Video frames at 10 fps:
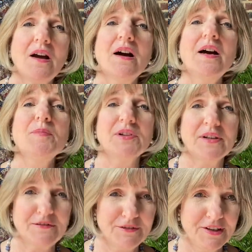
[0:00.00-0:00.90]
I
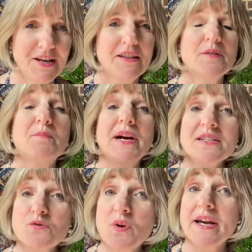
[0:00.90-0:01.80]
believe the
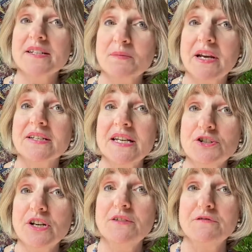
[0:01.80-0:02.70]
best way to make
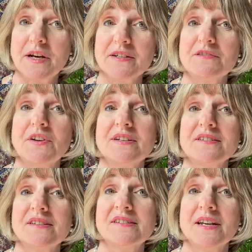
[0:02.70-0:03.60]
teaching effective is
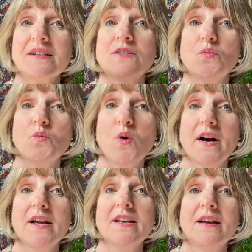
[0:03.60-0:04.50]
to stick to
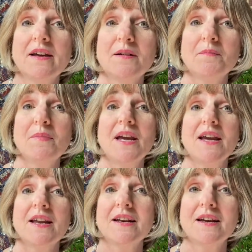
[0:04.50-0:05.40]
one
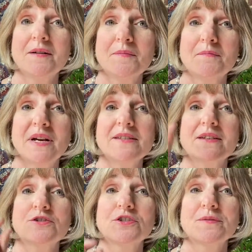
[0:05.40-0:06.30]
main
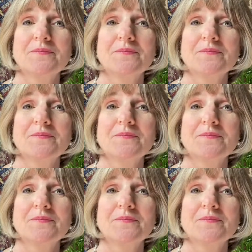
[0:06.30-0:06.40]
message.